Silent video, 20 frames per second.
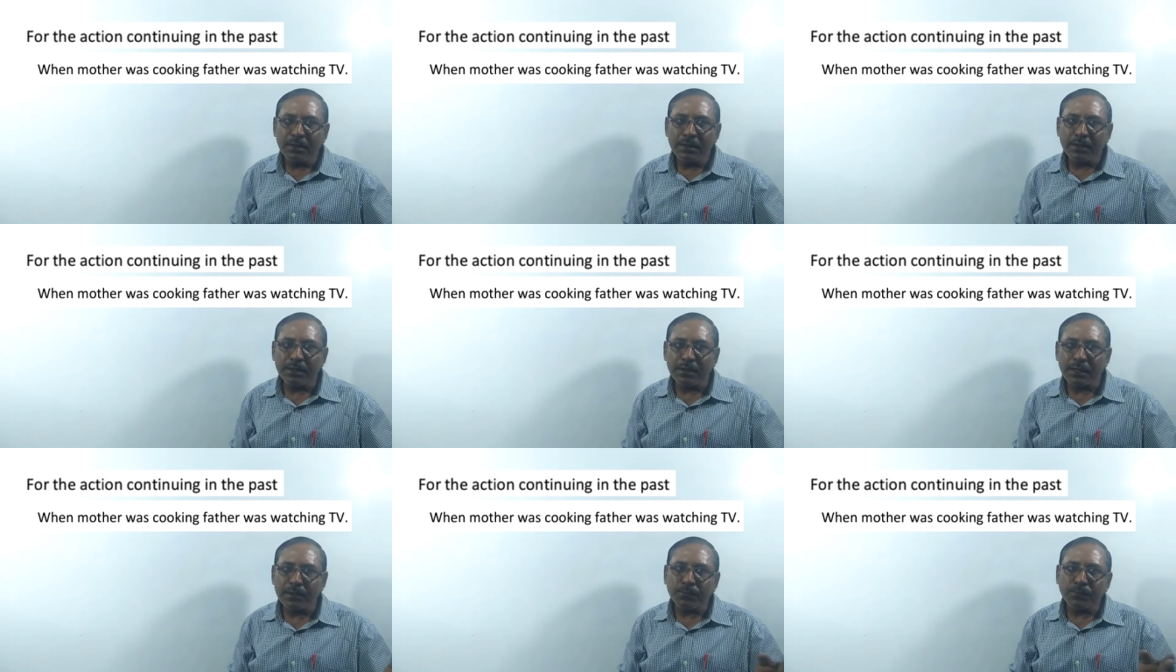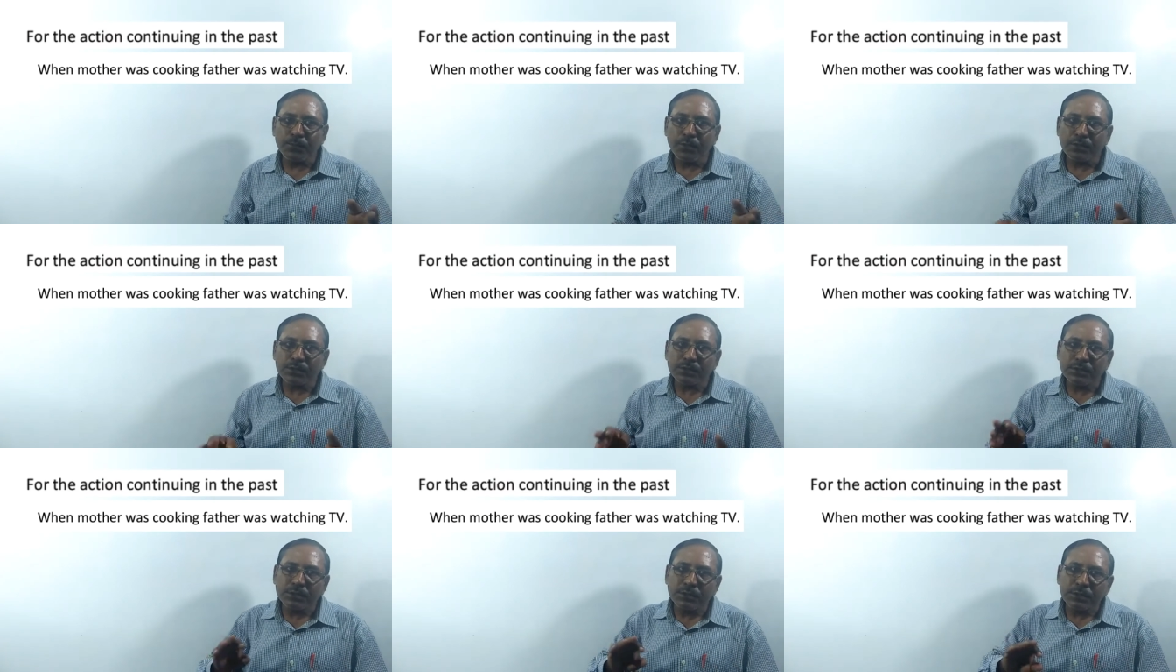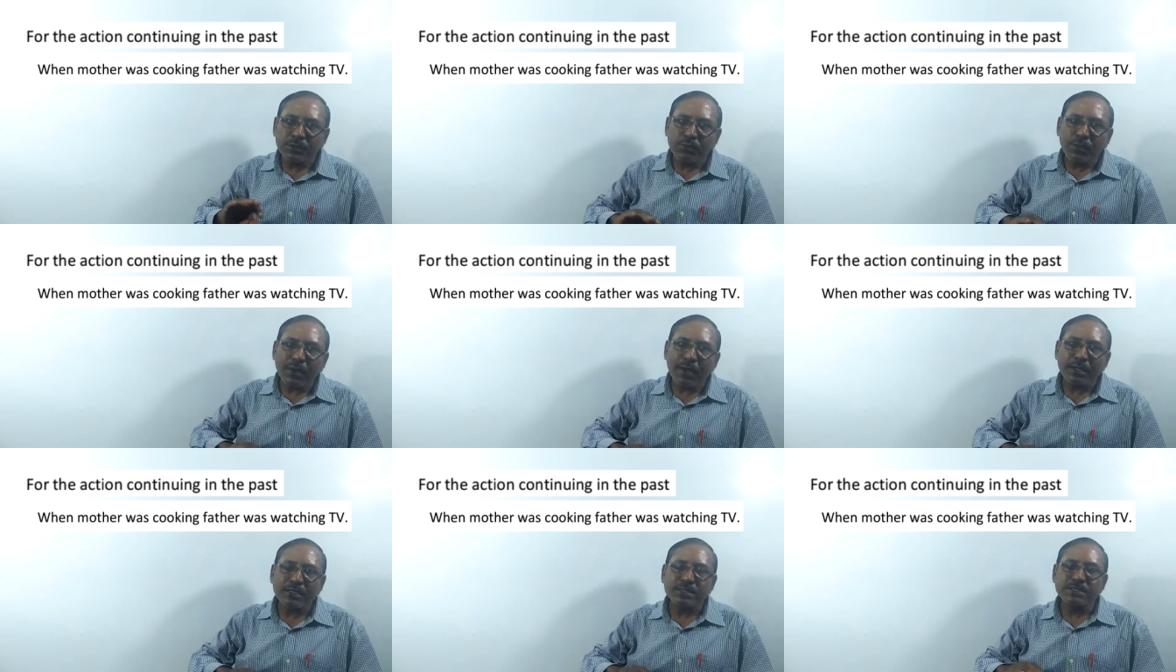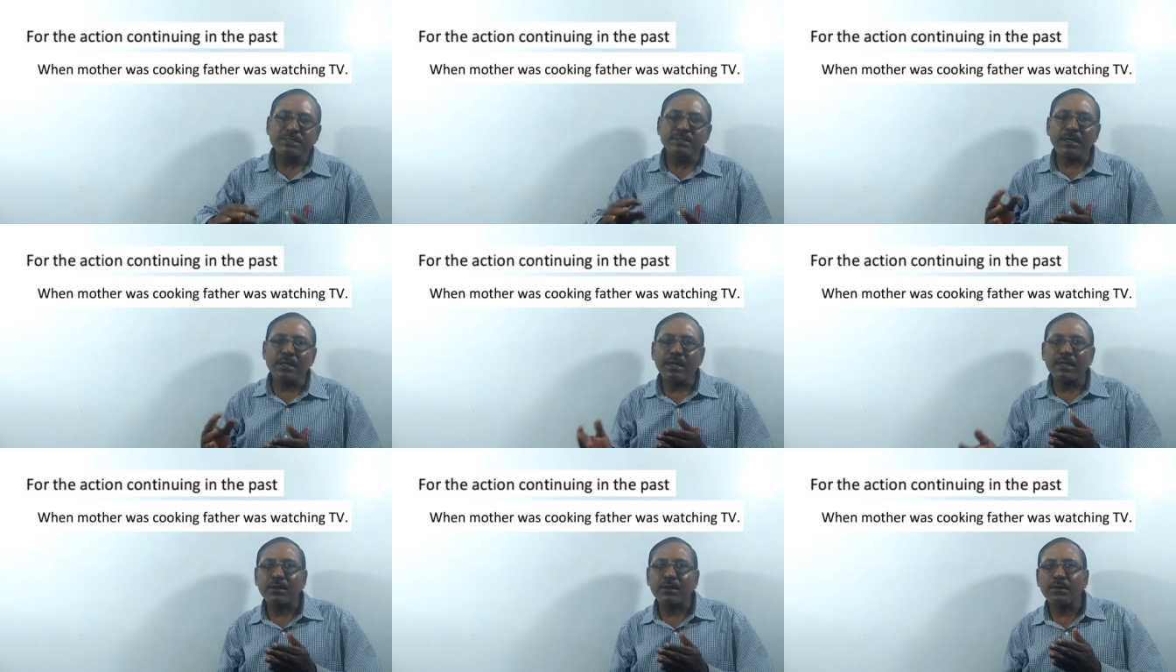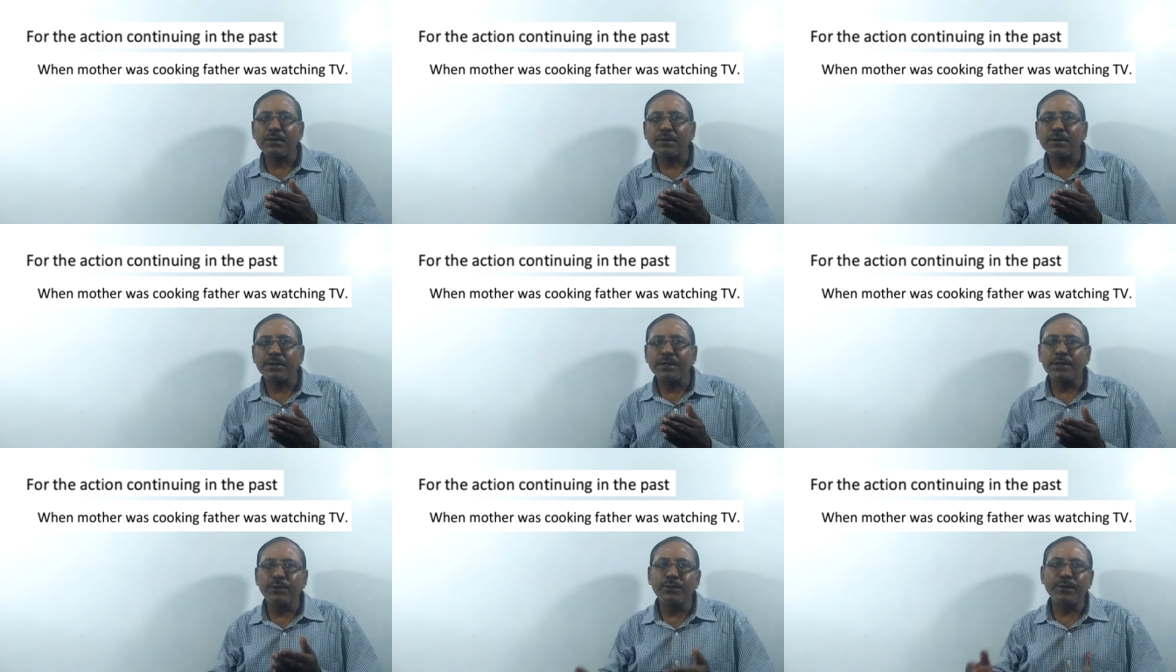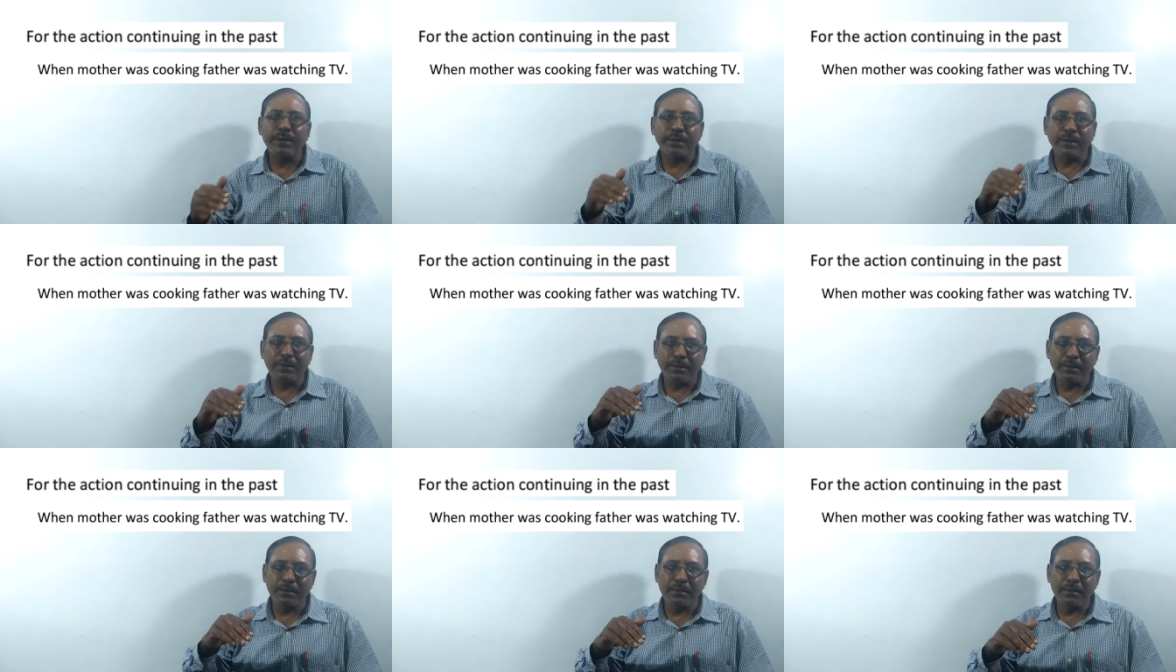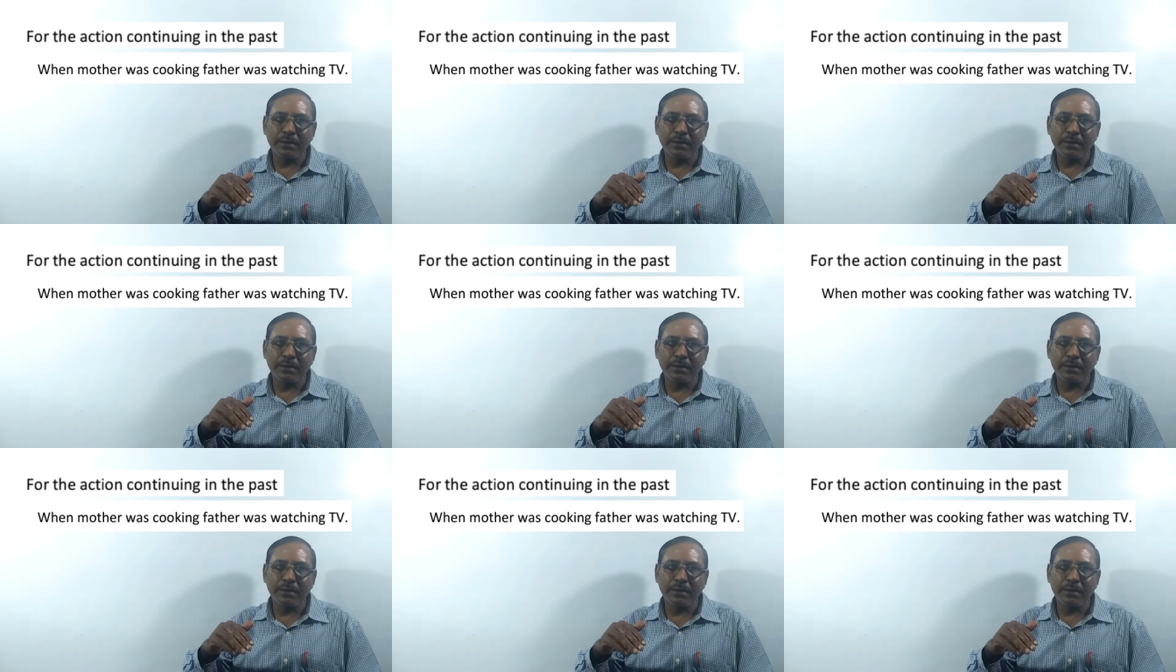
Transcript: Here both the works are continuing.